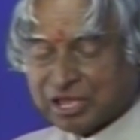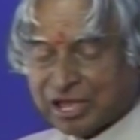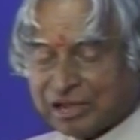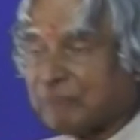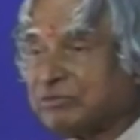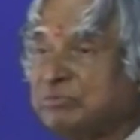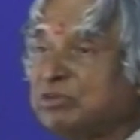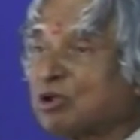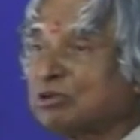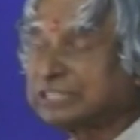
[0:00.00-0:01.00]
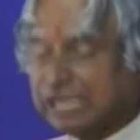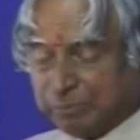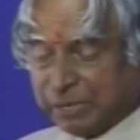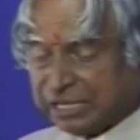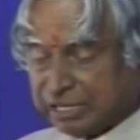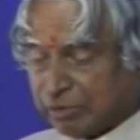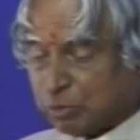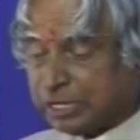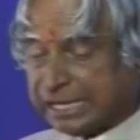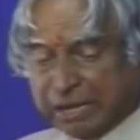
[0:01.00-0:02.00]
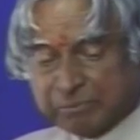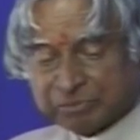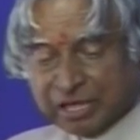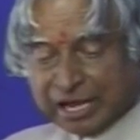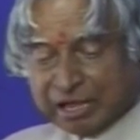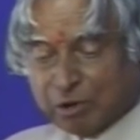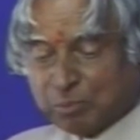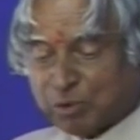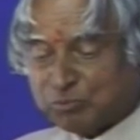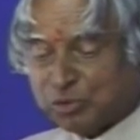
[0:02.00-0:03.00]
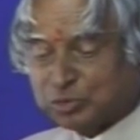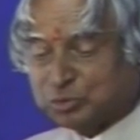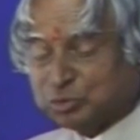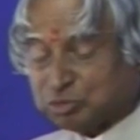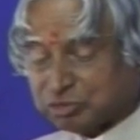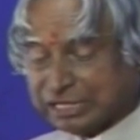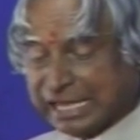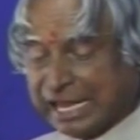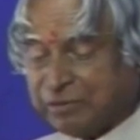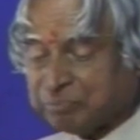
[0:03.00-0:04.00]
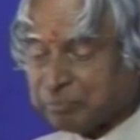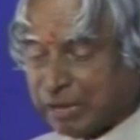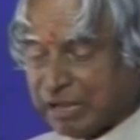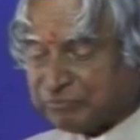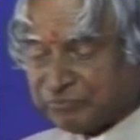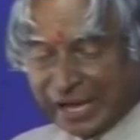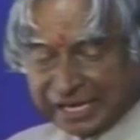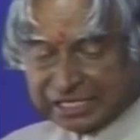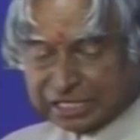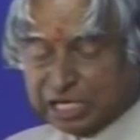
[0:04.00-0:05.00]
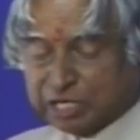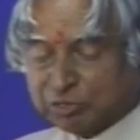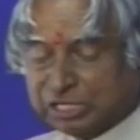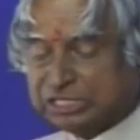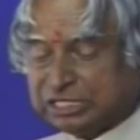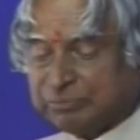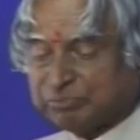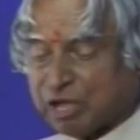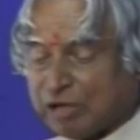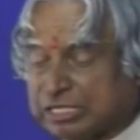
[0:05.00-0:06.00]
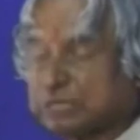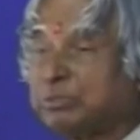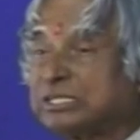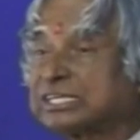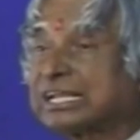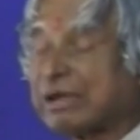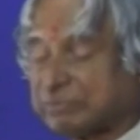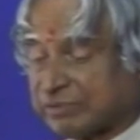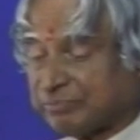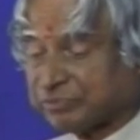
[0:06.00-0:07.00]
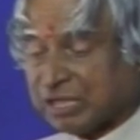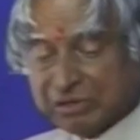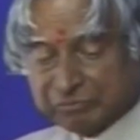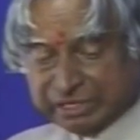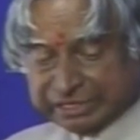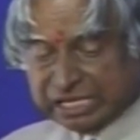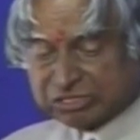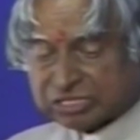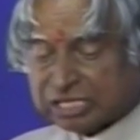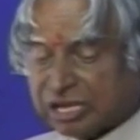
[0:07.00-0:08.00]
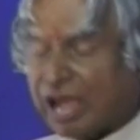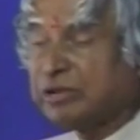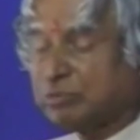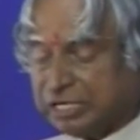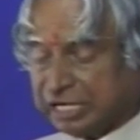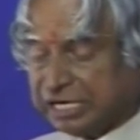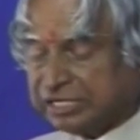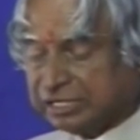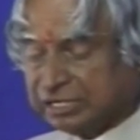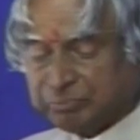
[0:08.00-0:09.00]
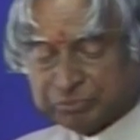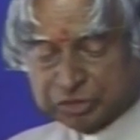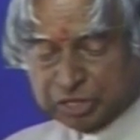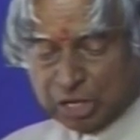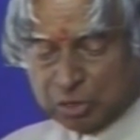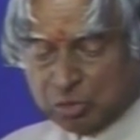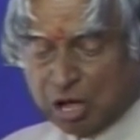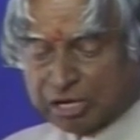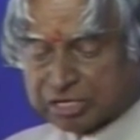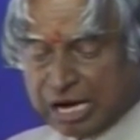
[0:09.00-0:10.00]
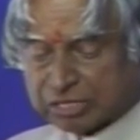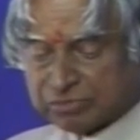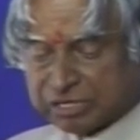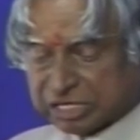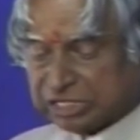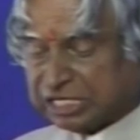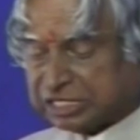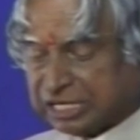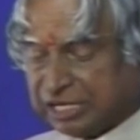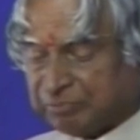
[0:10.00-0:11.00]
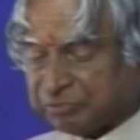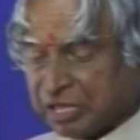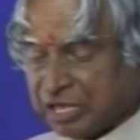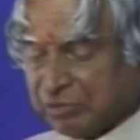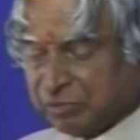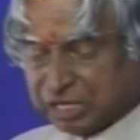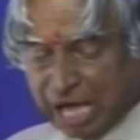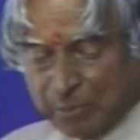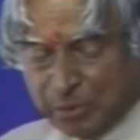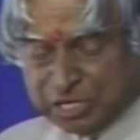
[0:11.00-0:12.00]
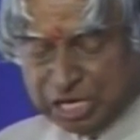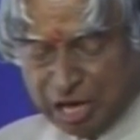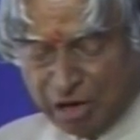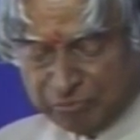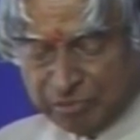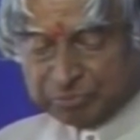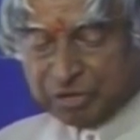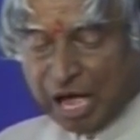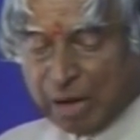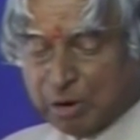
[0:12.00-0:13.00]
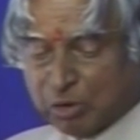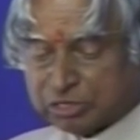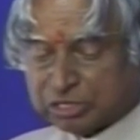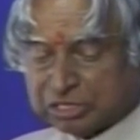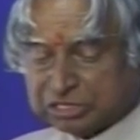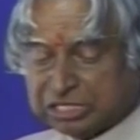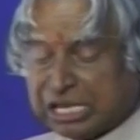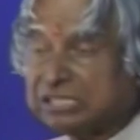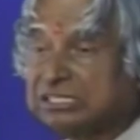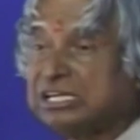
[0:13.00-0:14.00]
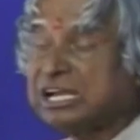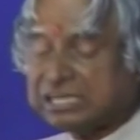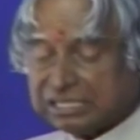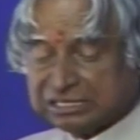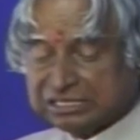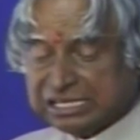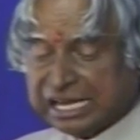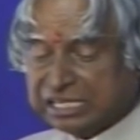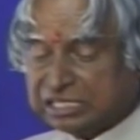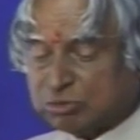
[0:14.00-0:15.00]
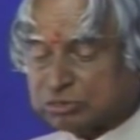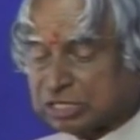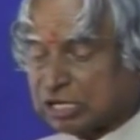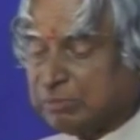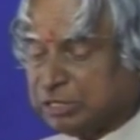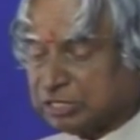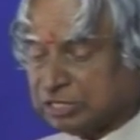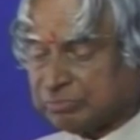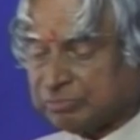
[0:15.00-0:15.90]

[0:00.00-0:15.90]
Now, when we are all sleeping, they were working. November 4, 2008, by firing the liquid engine of the spacecraft. With this, Chandrayaan-1 entered the lunar transfer trajectory with an apogee of about 380,000 km.